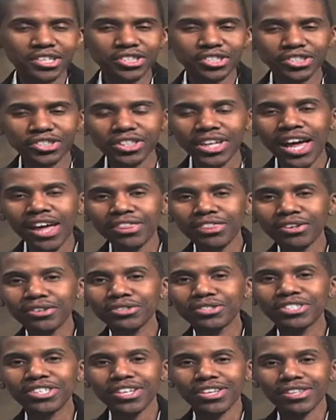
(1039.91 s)
July
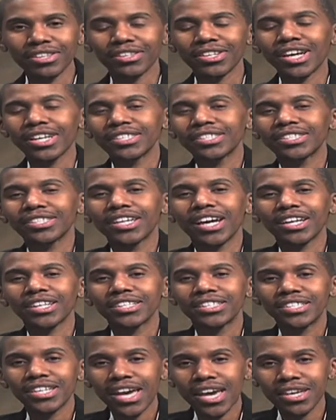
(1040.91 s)
13th,
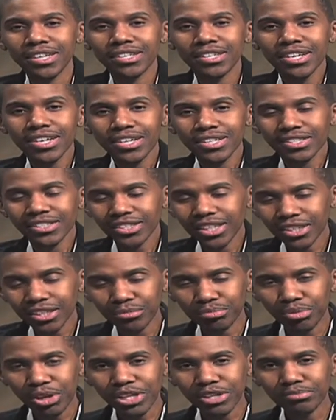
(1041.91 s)
1998.
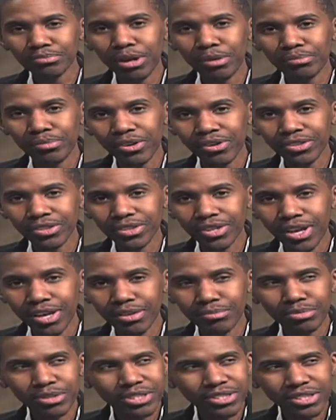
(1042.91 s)
Celebrating my
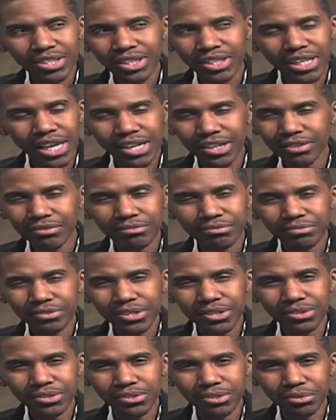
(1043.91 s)
birthday, but still I didn't
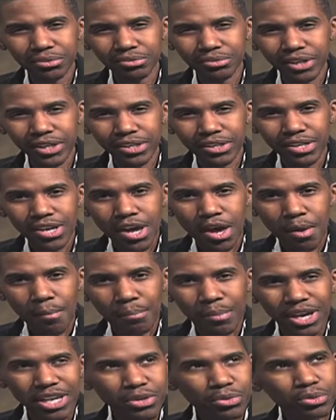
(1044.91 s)
feel so great.
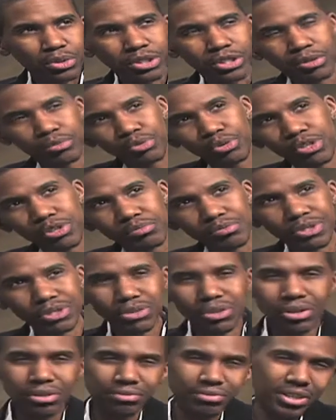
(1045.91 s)
My equilibrium was
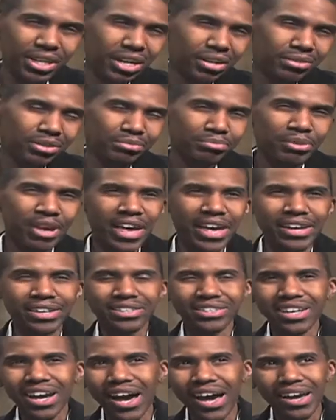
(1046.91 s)
off and I was
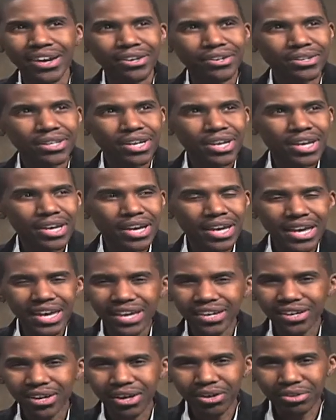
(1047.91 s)
mad tired
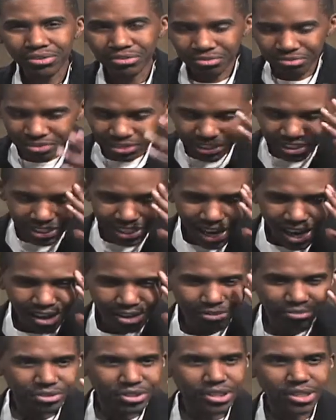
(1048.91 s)
head hurt and feeling
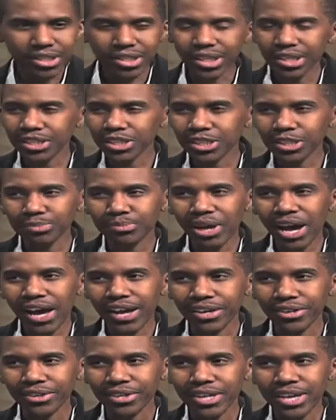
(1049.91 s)
out of it and
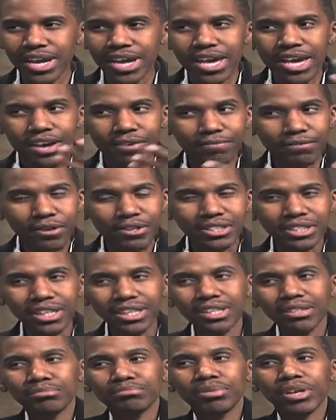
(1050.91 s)
uninspired. At first, I
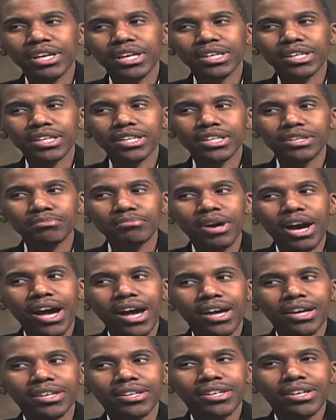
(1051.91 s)
didn't pay it any
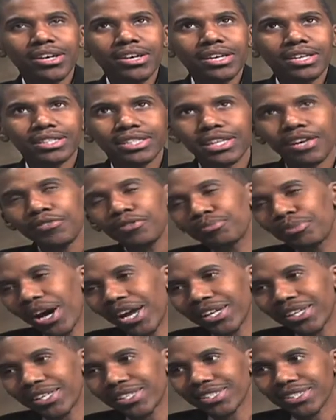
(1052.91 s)
mind, because
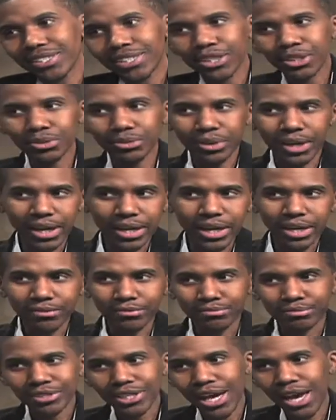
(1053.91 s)
everybody gets a little headache
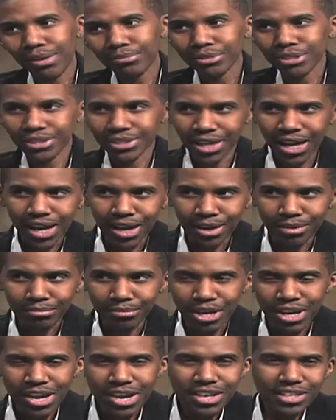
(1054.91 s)
from time to time.
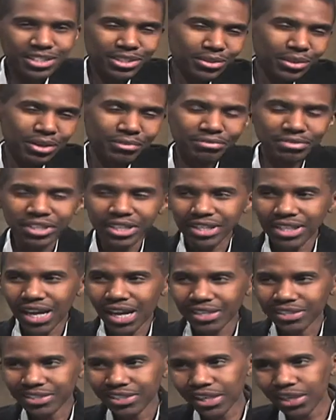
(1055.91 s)
So I figured
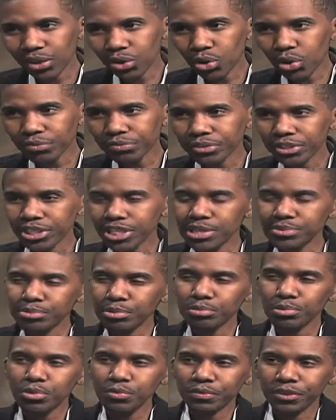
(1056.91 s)
I'd shake it off and keep
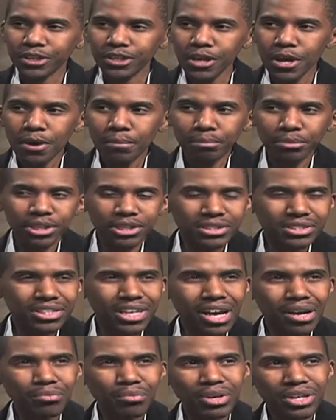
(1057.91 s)
it moving. But as
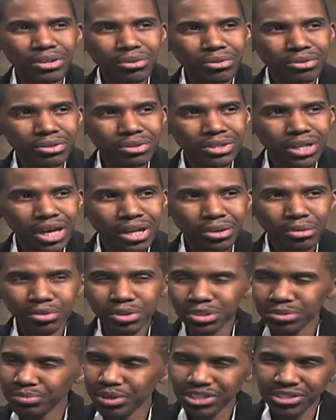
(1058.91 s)
time went on, I
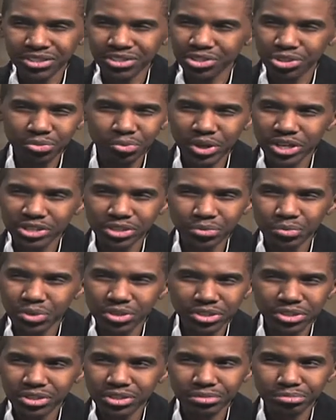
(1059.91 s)
noticed my situation
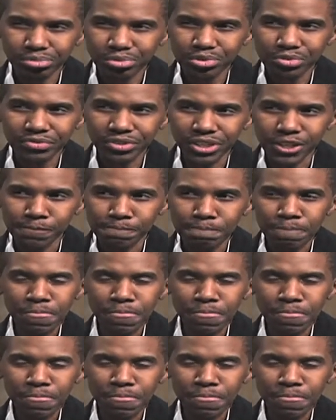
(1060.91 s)
wasn't improving.